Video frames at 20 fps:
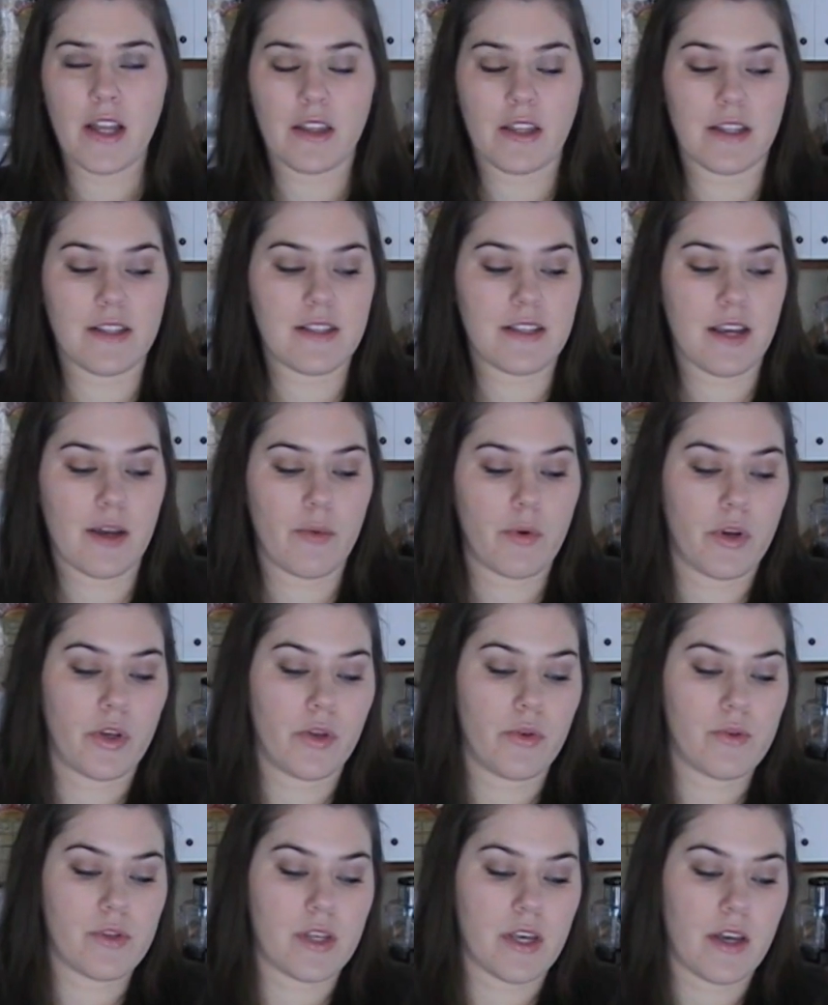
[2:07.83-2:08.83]
Let's say we're
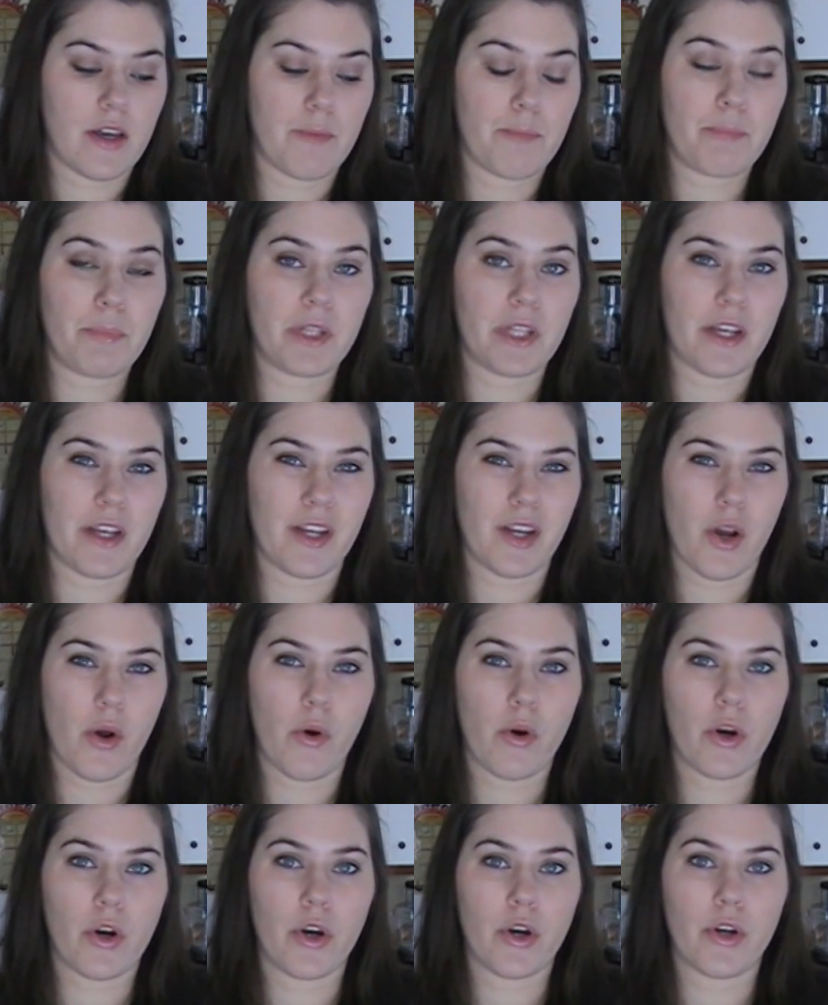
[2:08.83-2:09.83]
using plain
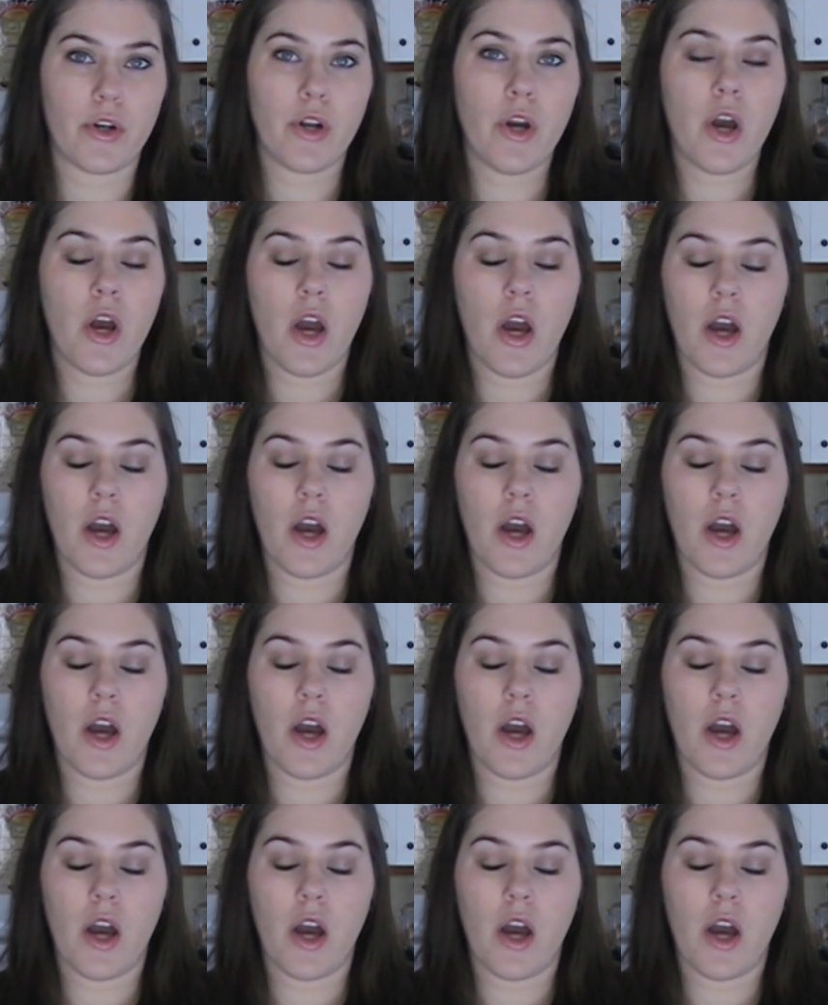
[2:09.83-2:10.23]
yogurt.